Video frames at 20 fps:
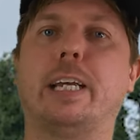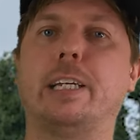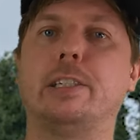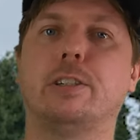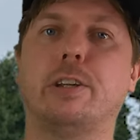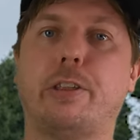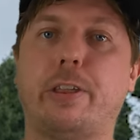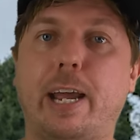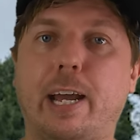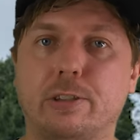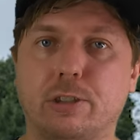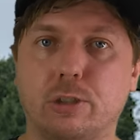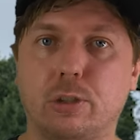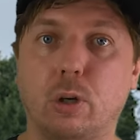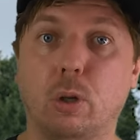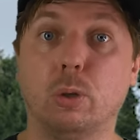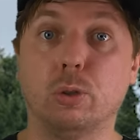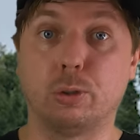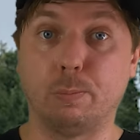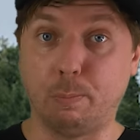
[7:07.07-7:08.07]
tens of thousands
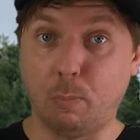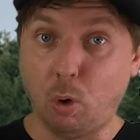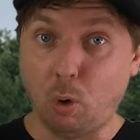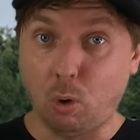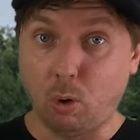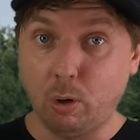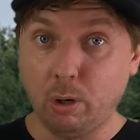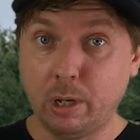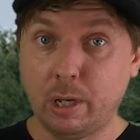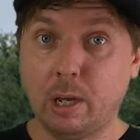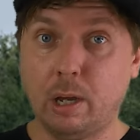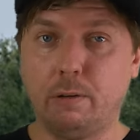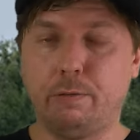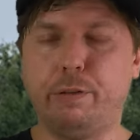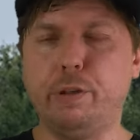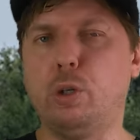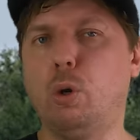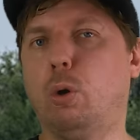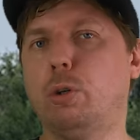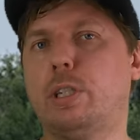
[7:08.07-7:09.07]
of dollars more
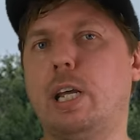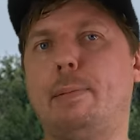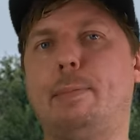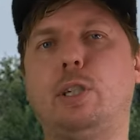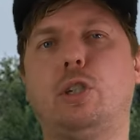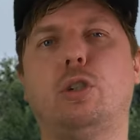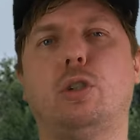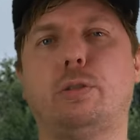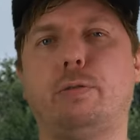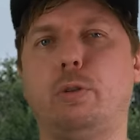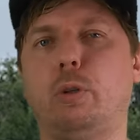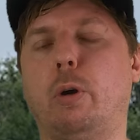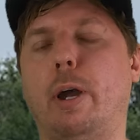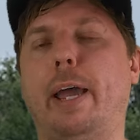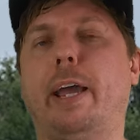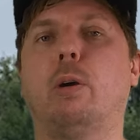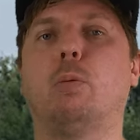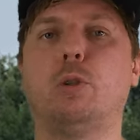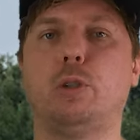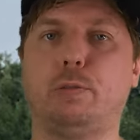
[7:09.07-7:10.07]
for your damages, for
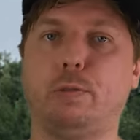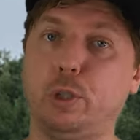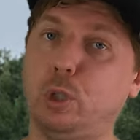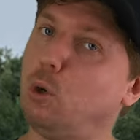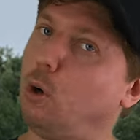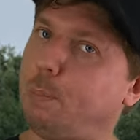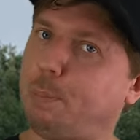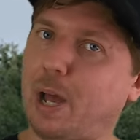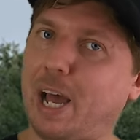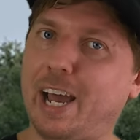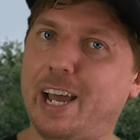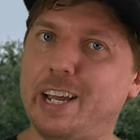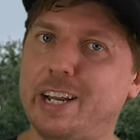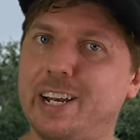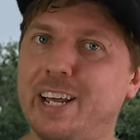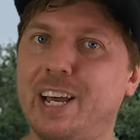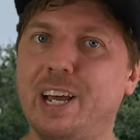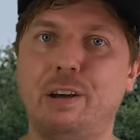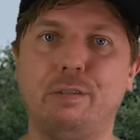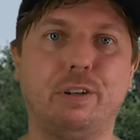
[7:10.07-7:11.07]
your anguish, for your pain,